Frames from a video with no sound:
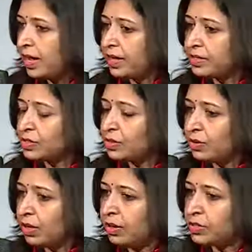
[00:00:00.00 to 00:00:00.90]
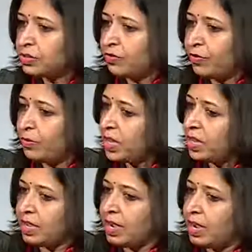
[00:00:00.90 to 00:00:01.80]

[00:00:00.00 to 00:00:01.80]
And so for me,